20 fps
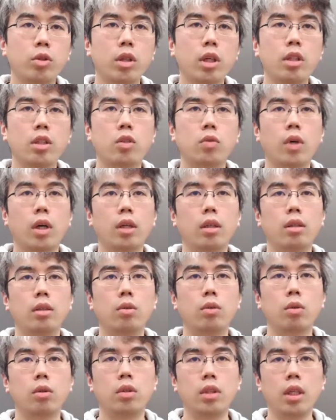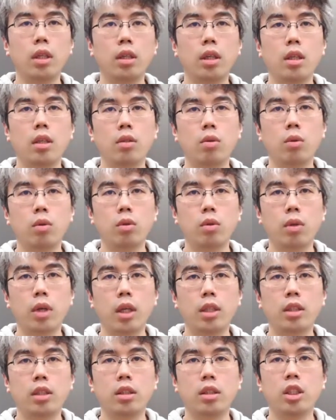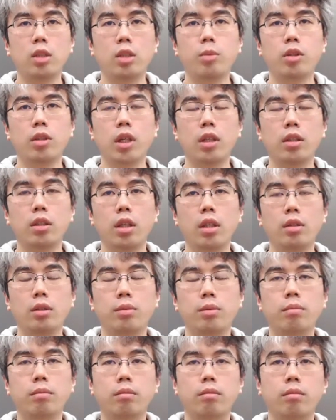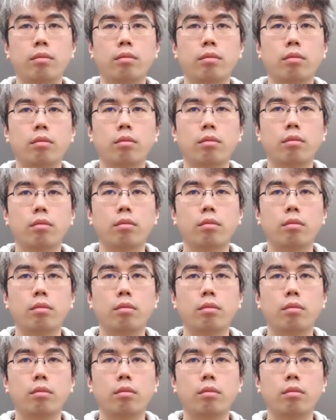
The first case is when the Redis host suddenly dies.